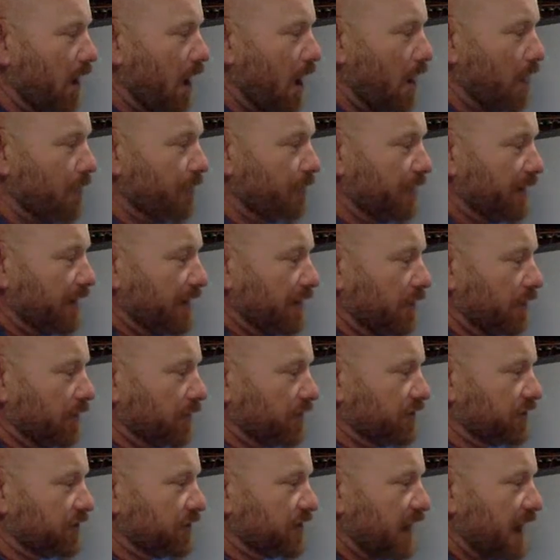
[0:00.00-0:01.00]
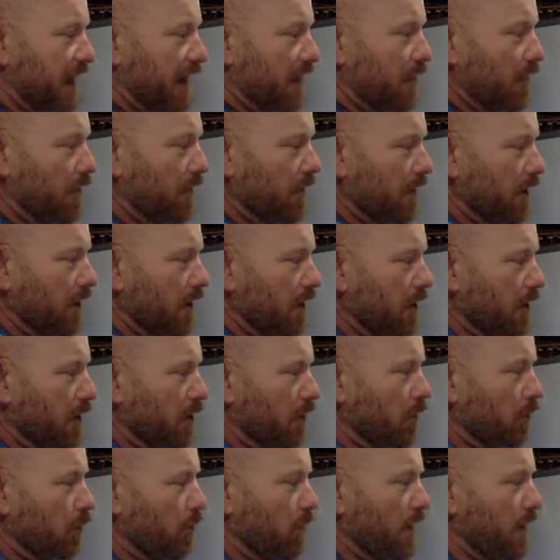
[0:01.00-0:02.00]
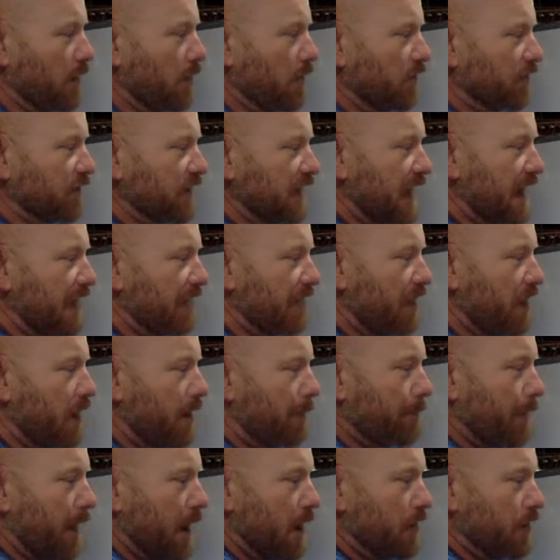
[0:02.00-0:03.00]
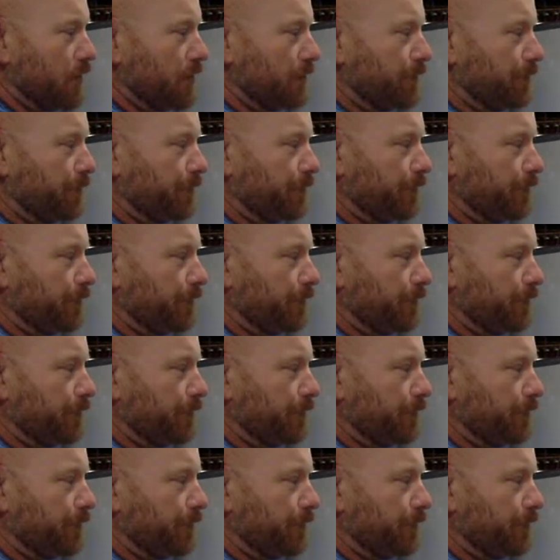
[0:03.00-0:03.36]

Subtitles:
hopefully not to scale. We want to have our boat